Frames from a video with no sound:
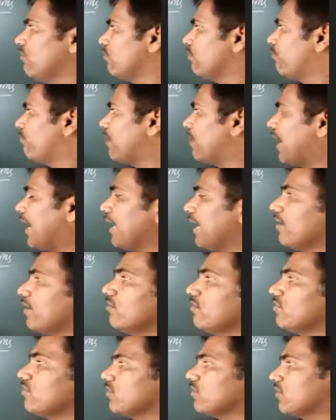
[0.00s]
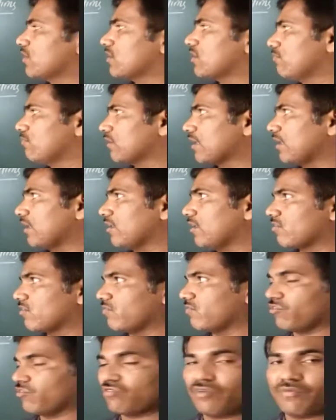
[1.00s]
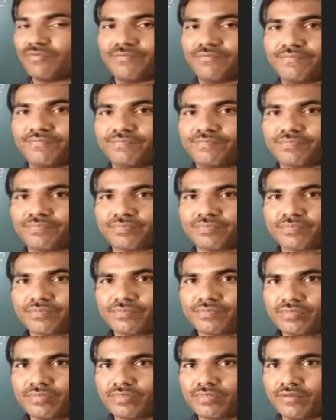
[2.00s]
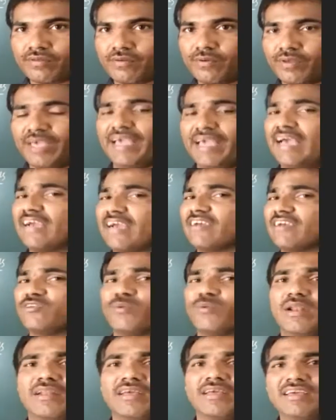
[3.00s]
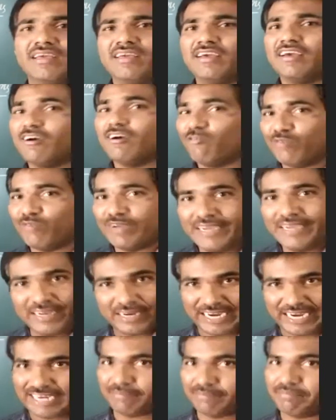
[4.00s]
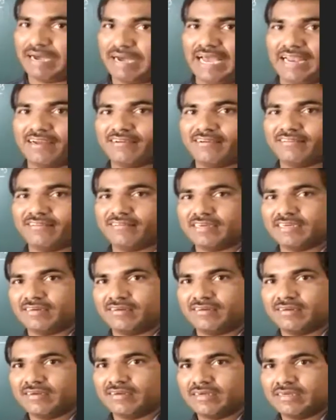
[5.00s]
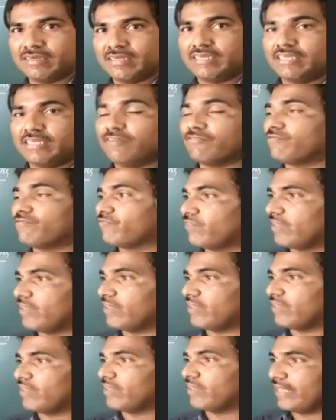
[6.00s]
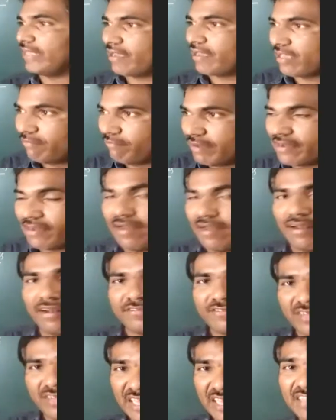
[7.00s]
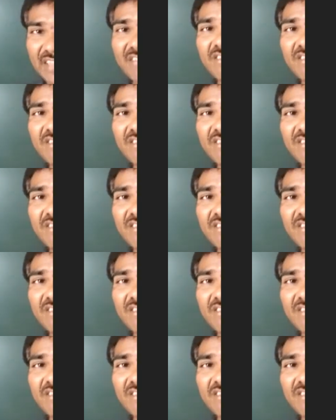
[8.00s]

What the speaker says: we balancing the chemical equation. Okay, actually we not balanced it. If the chemical change